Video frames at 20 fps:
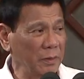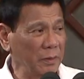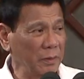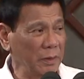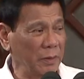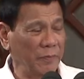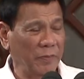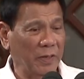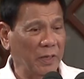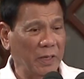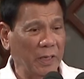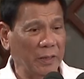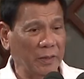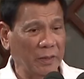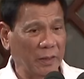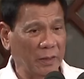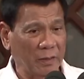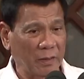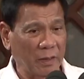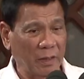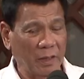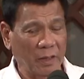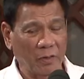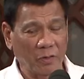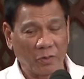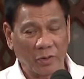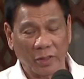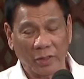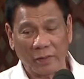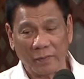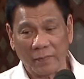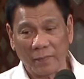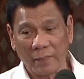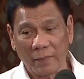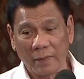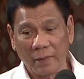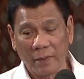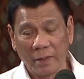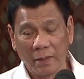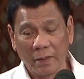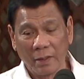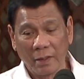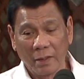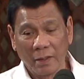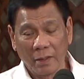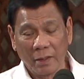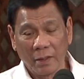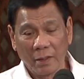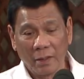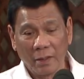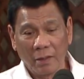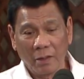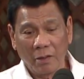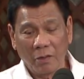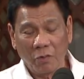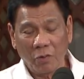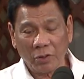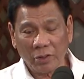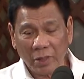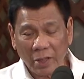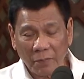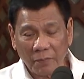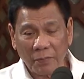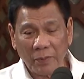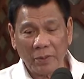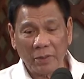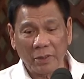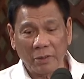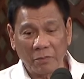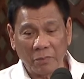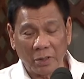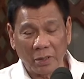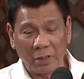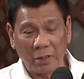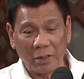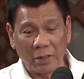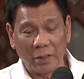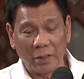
never got it really correct. What happened in